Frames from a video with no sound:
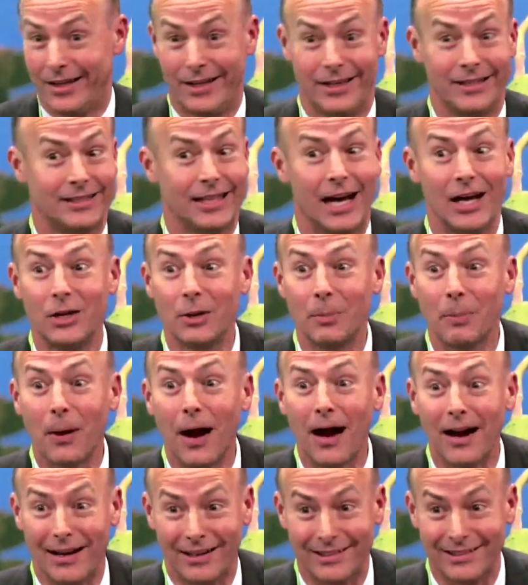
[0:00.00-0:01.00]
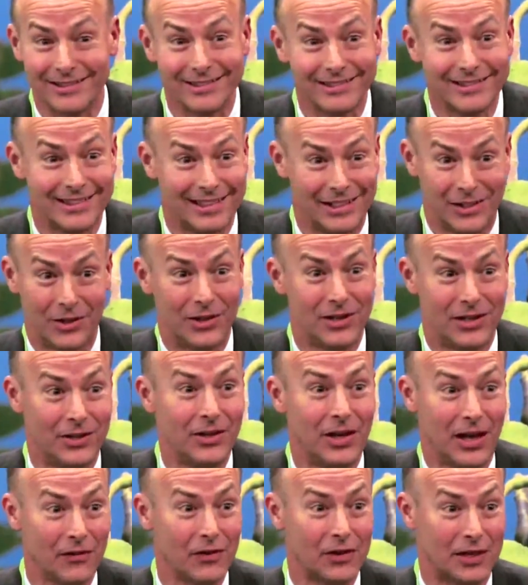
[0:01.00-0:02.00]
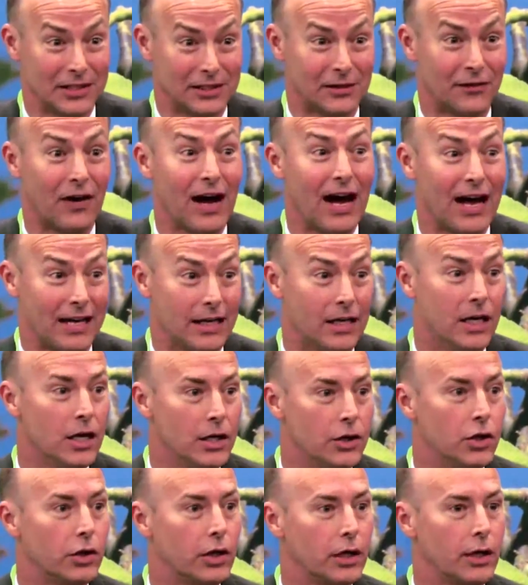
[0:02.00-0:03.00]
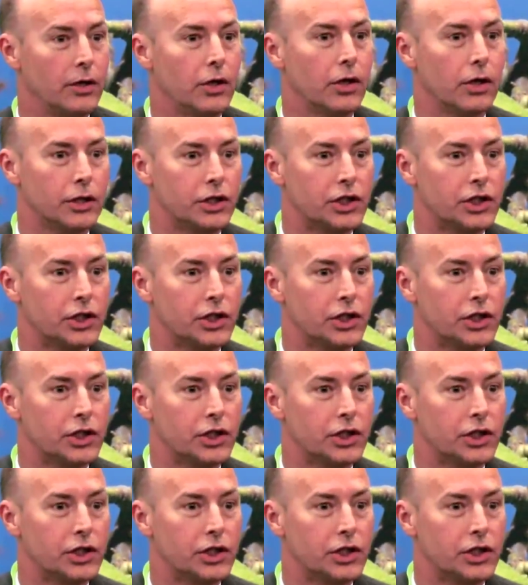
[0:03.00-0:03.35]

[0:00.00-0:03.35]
it's not your product. And everything's fine. You're gonna